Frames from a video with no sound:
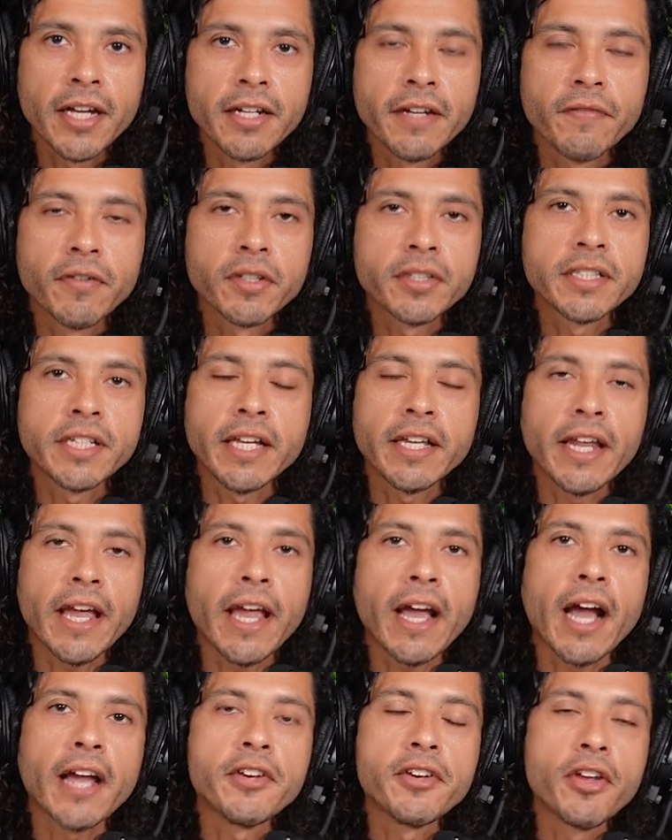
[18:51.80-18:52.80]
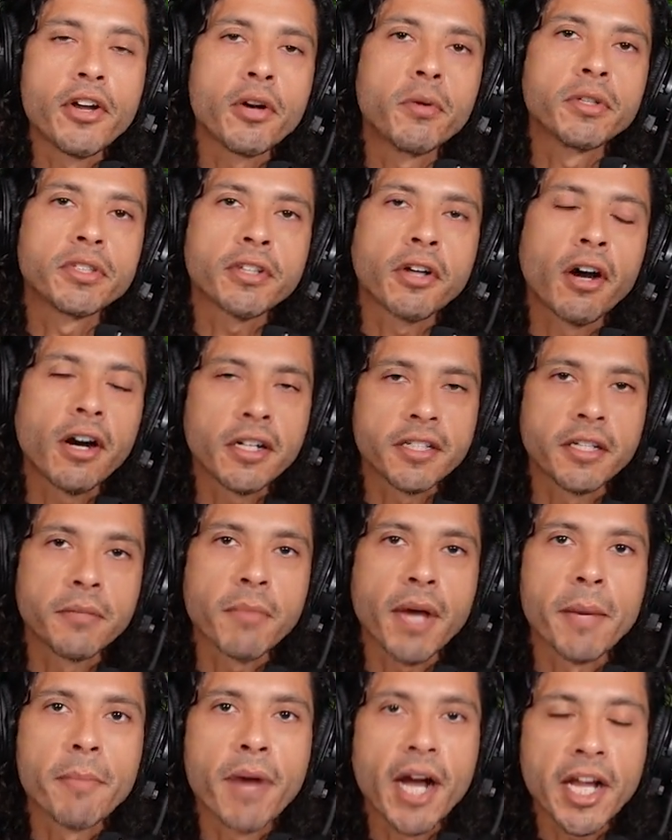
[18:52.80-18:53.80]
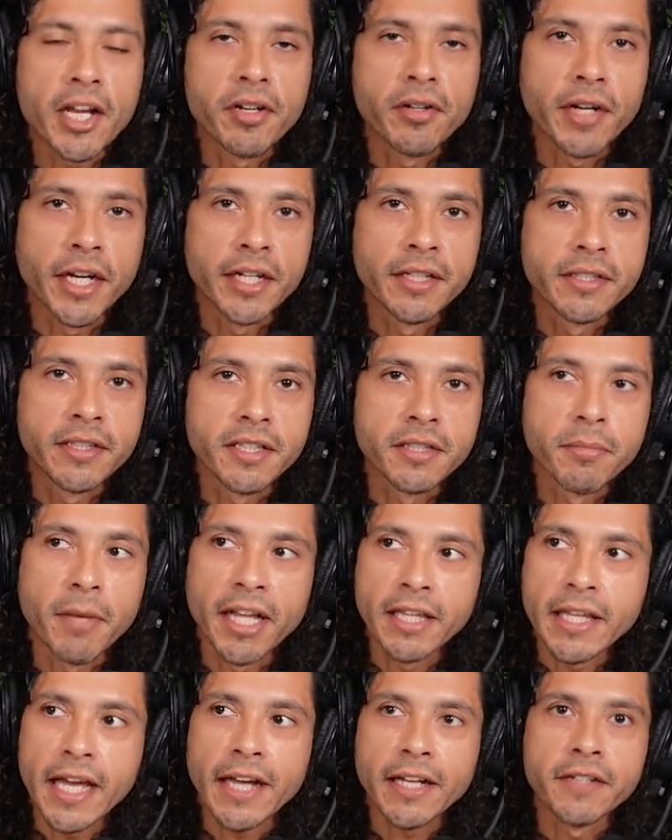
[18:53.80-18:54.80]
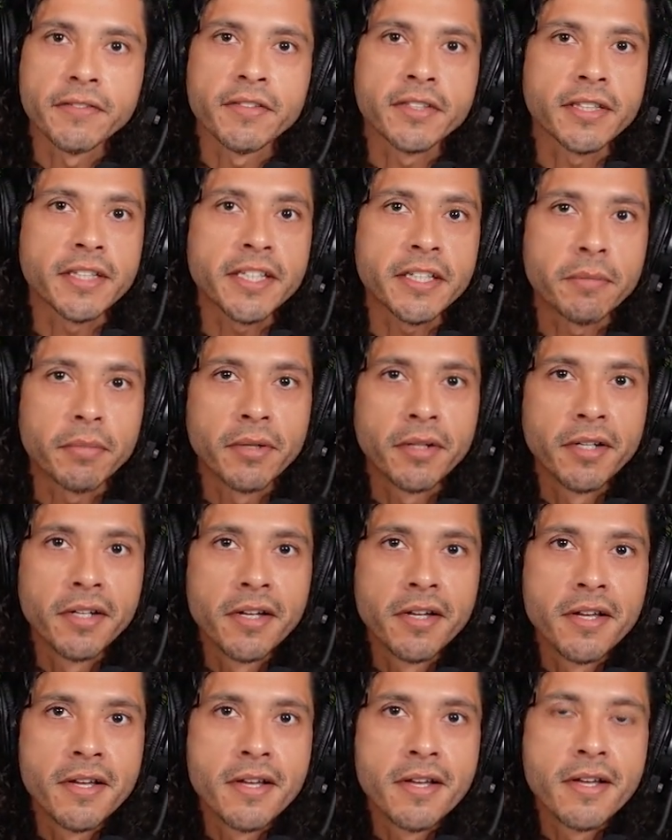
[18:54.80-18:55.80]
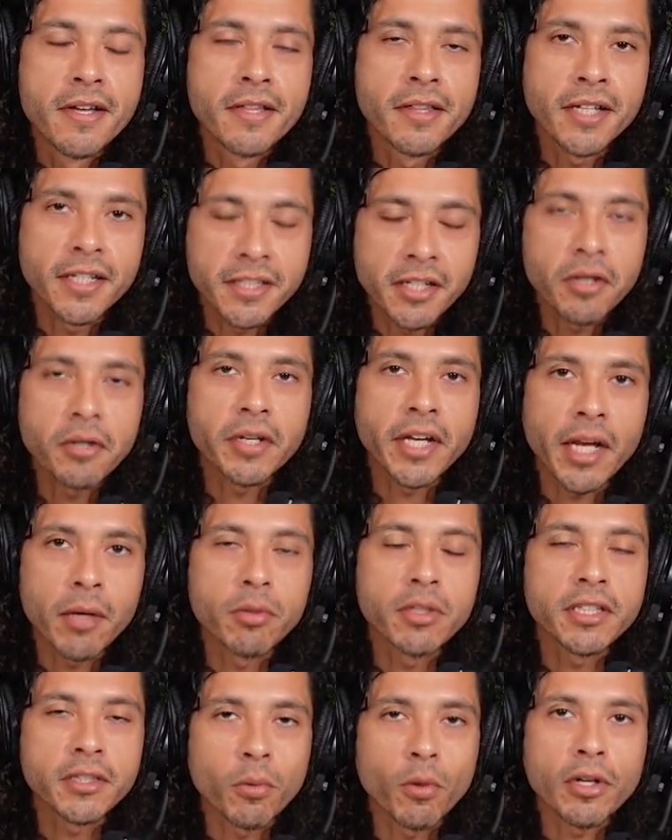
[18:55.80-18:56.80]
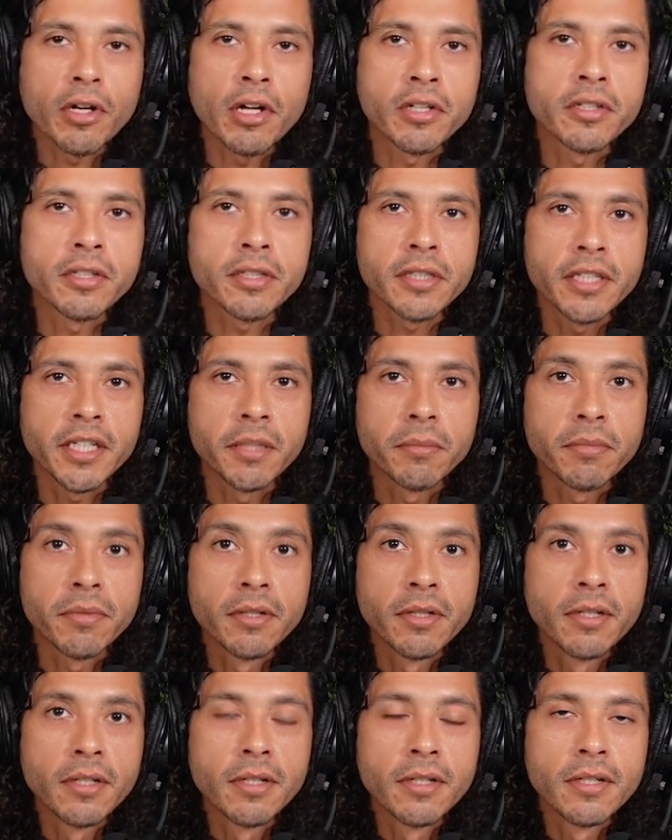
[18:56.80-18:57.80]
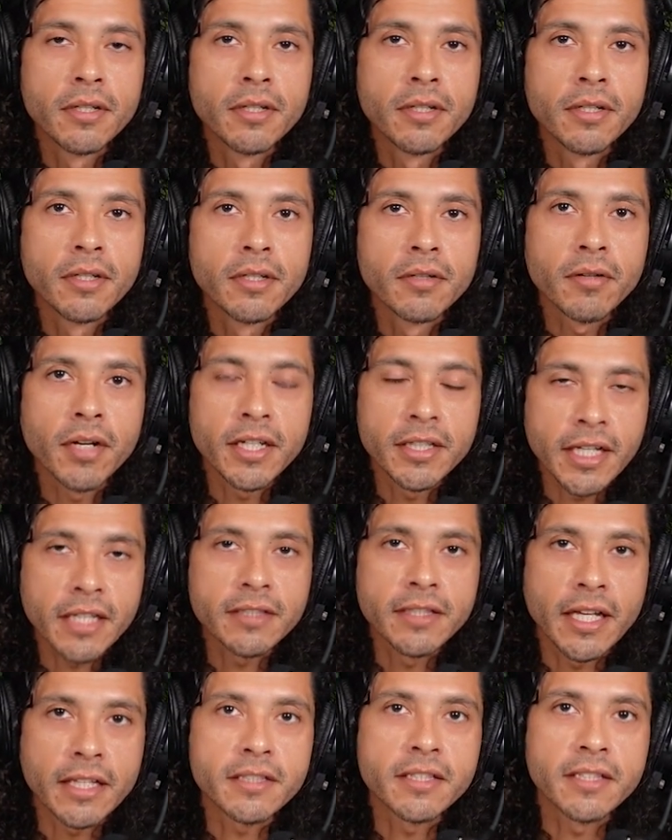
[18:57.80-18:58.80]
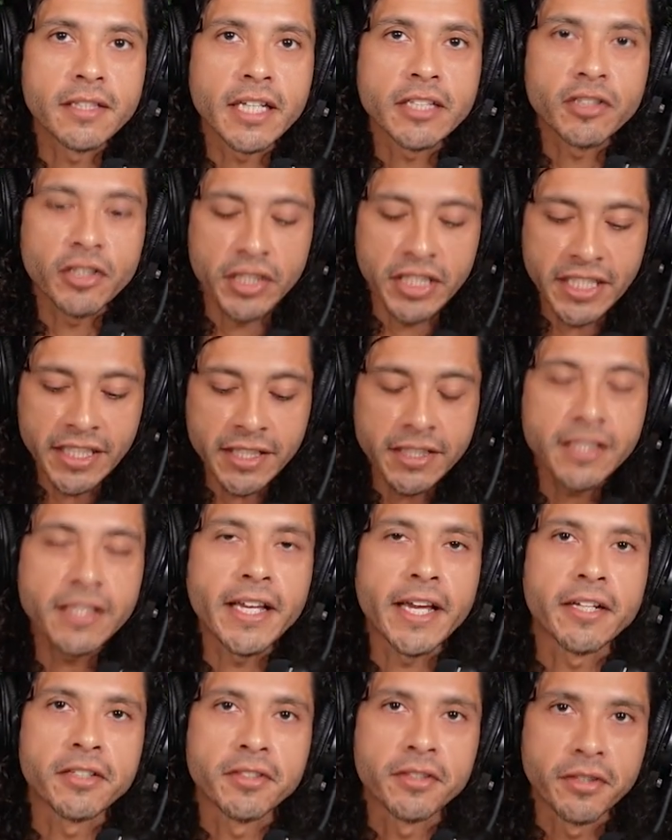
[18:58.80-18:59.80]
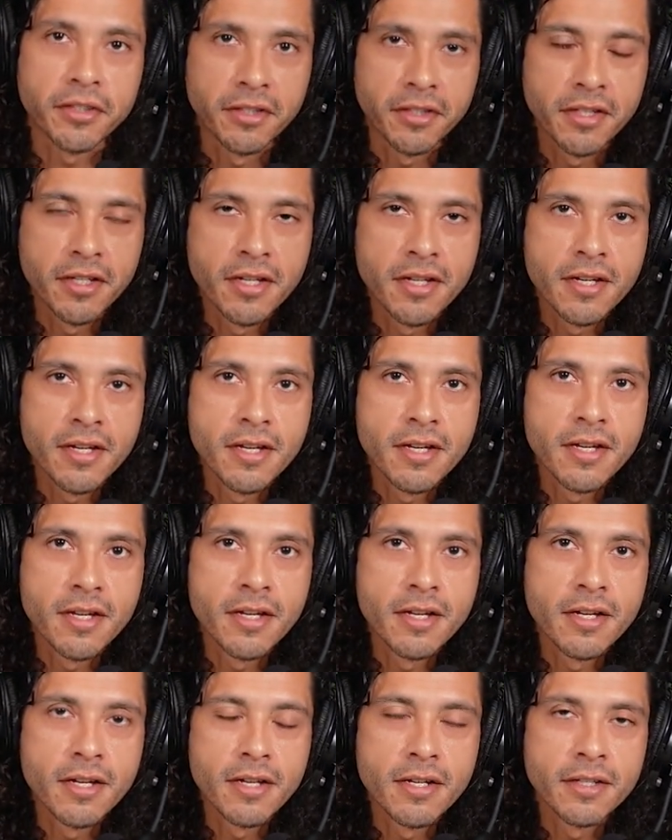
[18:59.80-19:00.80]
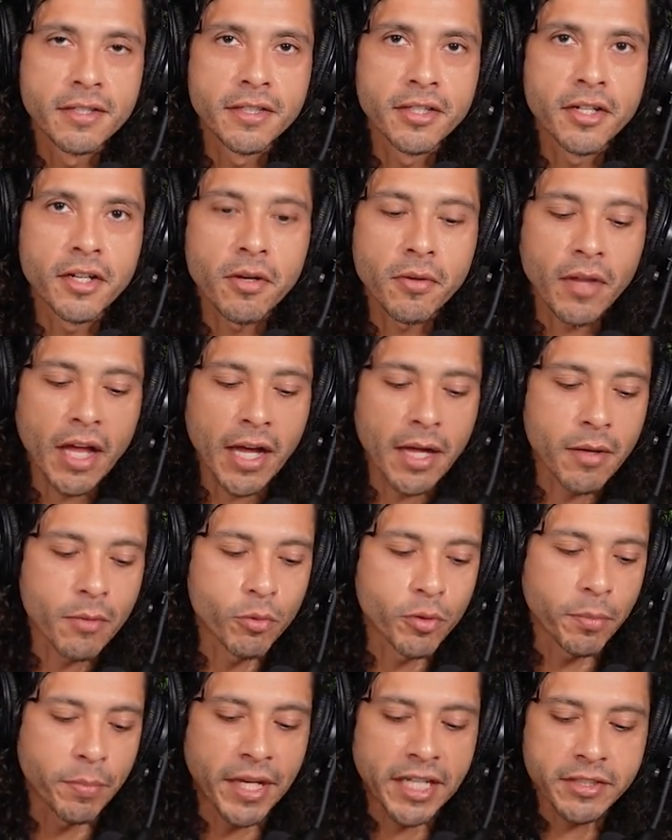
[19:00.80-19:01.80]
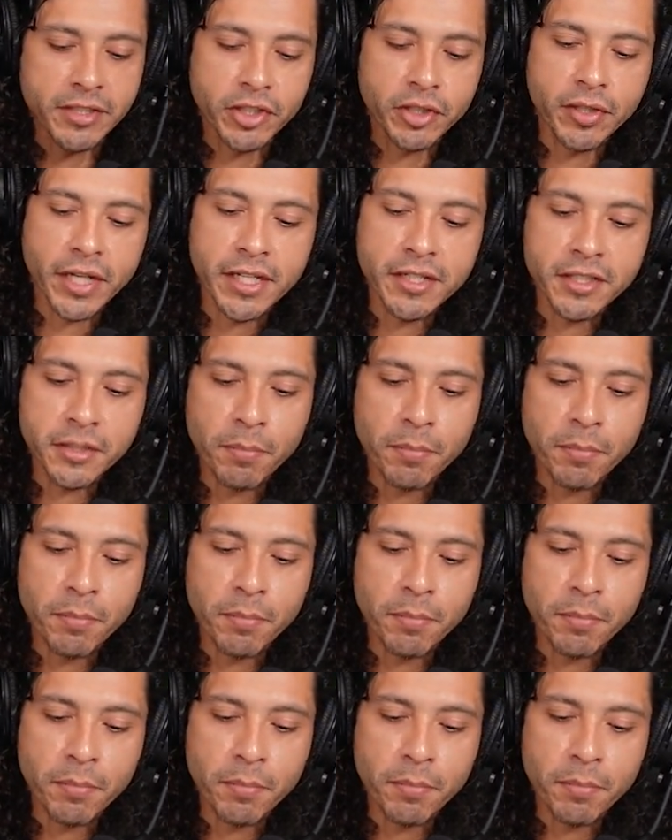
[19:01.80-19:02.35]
right? If you're saying, hey, I know what's causing my migraines, it's my lack of sleep. And I say, okay, well, let's work on your sleep, right? That's an easy answer. You know, we're basically